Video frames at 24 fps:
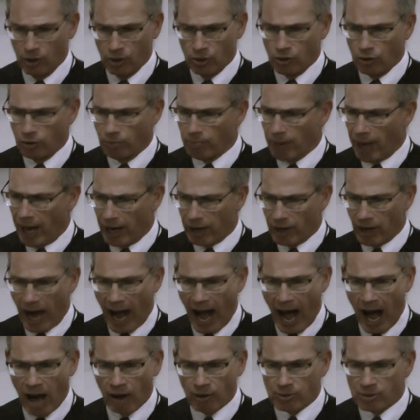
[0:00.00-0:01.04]
no matter
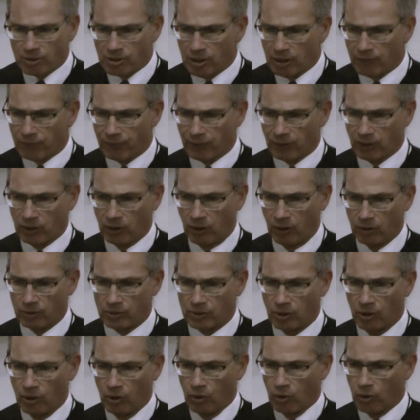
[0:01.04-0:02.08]
how difficult